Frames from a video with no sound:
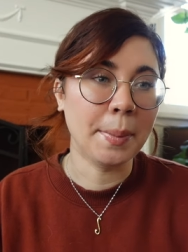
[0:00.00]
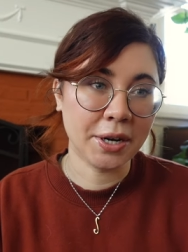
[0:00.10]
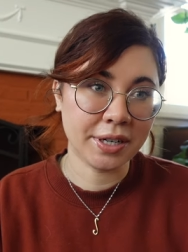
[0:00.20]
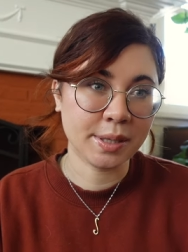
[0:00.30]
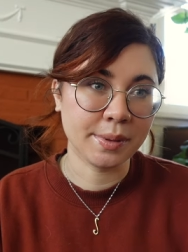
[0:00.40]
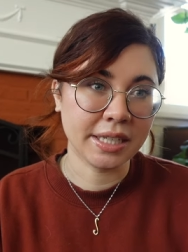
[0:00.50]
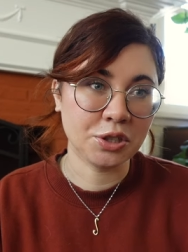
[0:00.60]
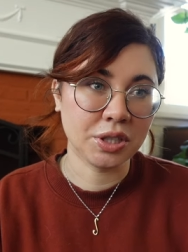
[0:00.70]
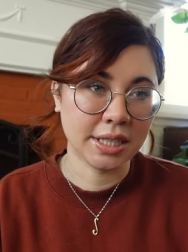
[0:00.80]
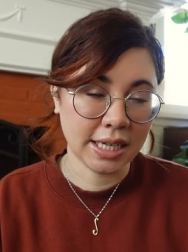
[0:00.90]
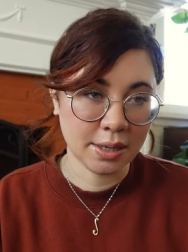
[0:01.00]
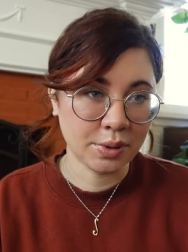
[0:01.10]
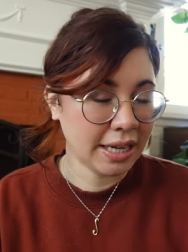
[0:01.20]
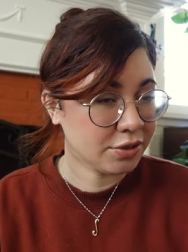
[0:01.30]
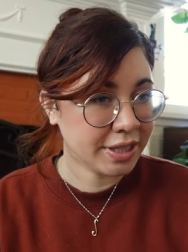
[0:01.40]
a better explanation than I
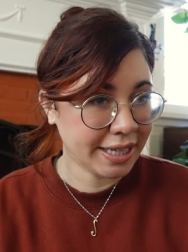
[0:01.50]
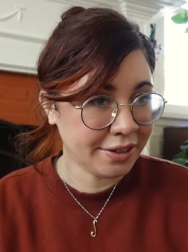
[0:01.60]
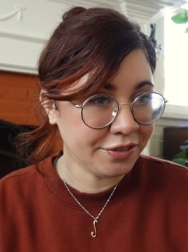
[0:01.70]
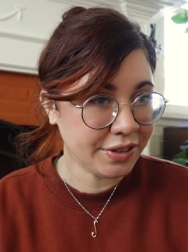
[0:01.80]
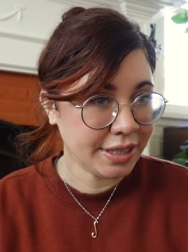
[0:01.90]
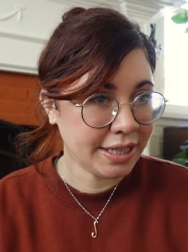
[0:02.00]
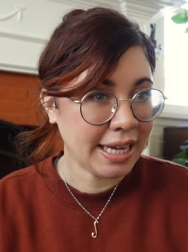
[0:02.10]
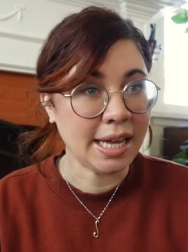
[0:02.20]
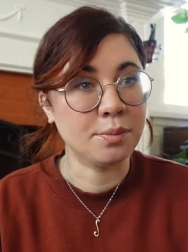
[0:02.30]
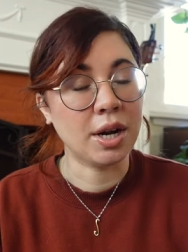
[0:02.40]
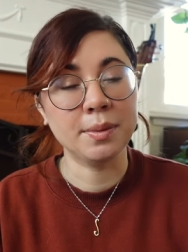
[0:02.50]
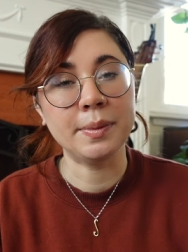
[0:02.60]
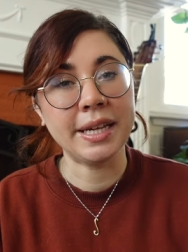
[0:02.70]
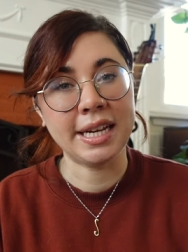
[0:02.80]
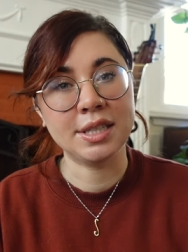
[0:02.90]
will ever give. And
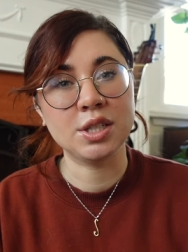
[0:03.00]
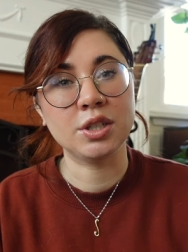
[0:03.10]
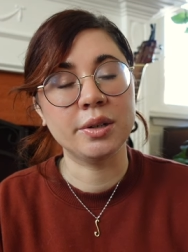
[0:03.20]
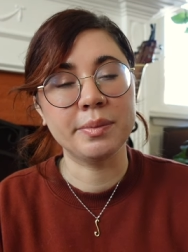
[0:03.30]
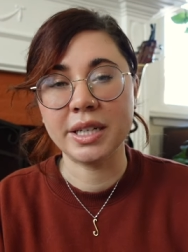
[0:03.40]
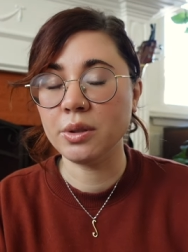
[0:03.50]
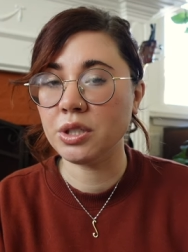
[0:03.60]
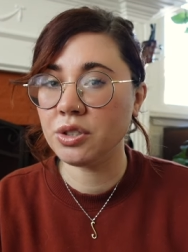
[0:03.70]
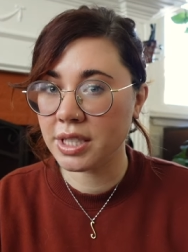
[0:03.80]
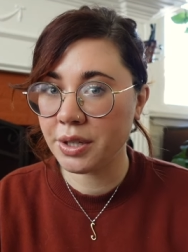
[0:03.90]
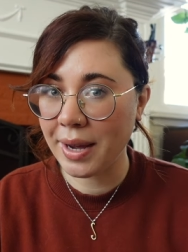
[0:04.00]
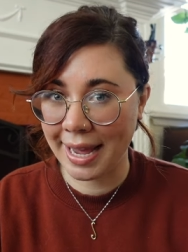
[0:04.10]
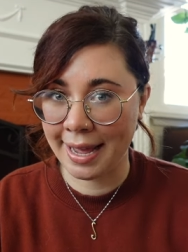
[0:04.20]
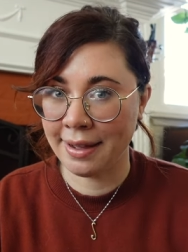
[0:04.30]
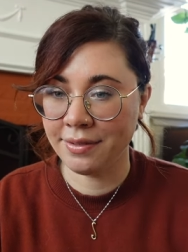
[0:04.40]
probably answer many questions that you
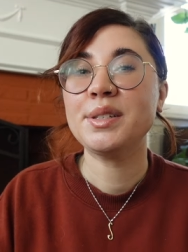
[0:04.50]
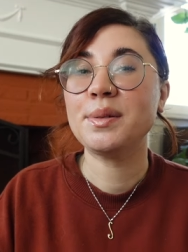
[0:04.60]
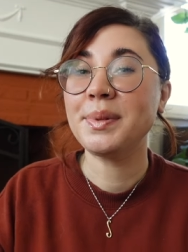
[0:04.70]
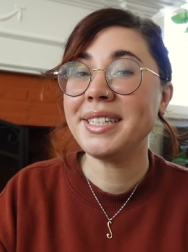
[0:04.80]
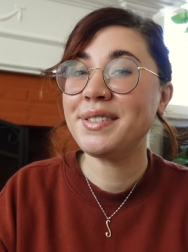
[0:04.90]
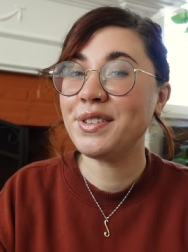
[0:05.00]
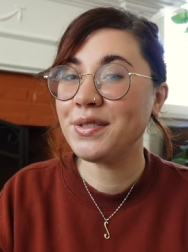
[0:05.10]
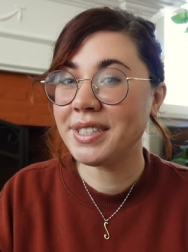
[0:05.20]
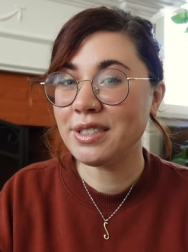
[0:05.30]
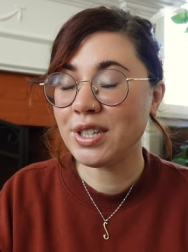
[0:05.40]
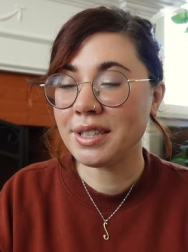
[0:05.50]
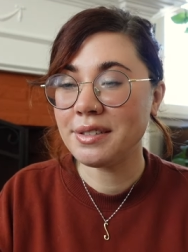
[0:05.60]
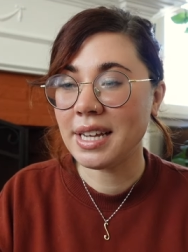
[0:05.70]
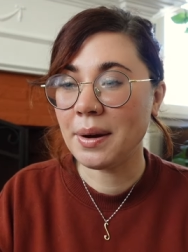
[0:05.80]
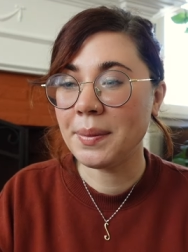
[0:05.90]
have. So please feel free to check
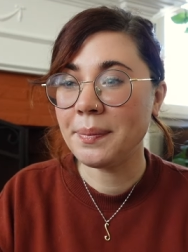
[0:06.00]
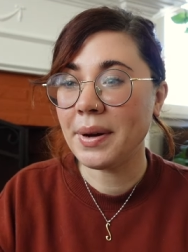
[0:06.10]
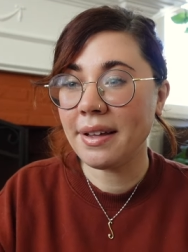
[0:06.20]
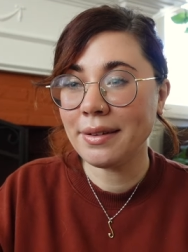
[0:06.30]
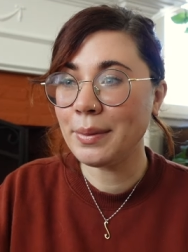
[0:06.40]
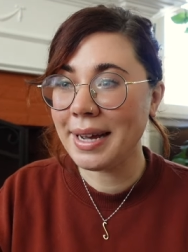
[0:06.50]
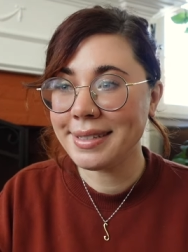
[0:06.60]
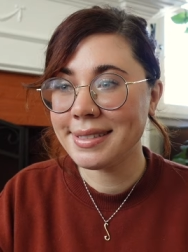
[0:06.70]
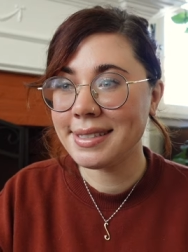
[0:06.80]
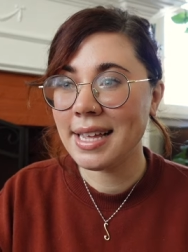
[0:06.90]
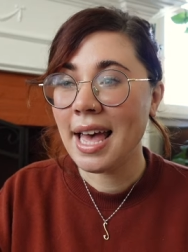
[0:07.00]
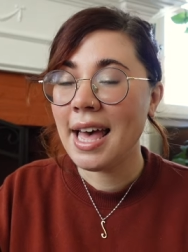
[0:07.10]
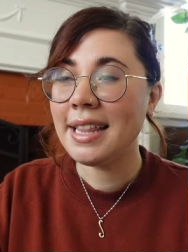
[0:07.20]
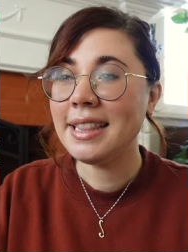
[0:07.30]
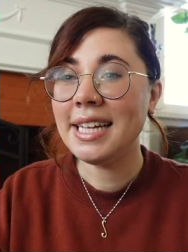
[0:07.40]
those out. But otherwise,
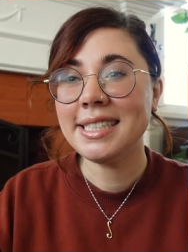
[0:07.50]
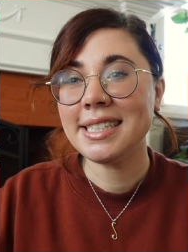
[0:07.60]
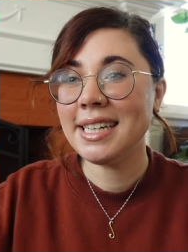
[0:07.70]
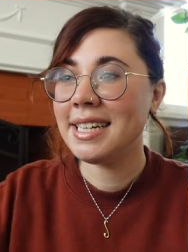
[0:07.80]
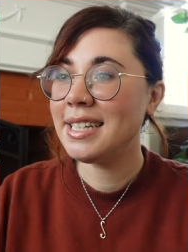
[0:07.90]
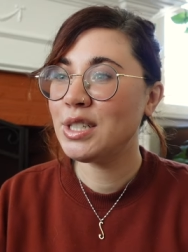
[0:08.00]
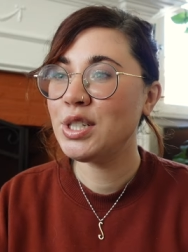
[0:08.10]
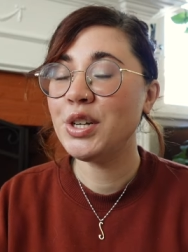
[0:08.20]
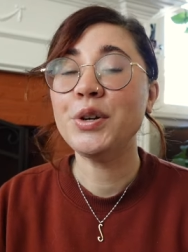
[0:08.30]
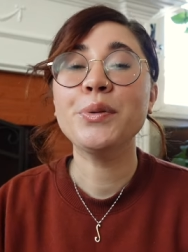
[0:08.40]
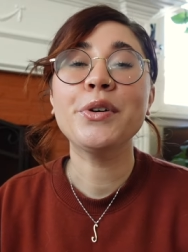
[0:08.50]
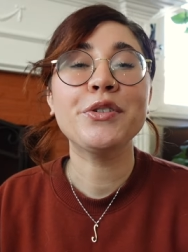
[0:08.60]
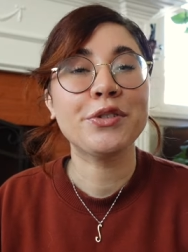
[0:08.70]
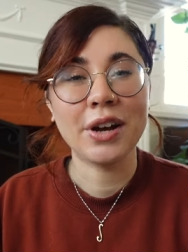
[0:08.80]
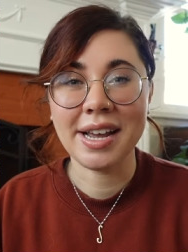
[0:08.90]
let's get into
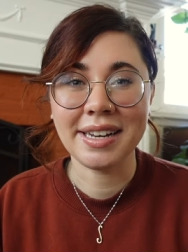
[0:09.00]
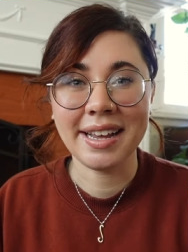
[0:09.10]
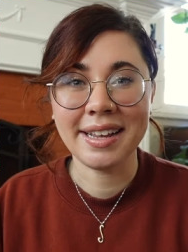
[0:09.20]
Friday.